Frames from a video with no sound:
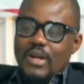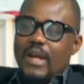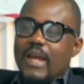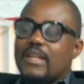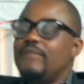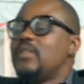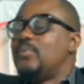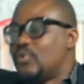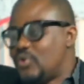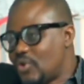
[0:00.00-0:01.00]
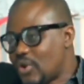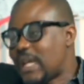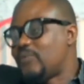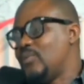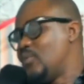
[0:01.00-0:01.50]
and even the procedures
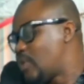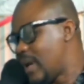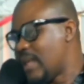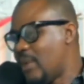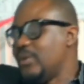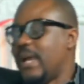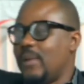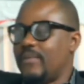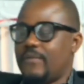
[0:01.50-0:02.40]
that we put together would help.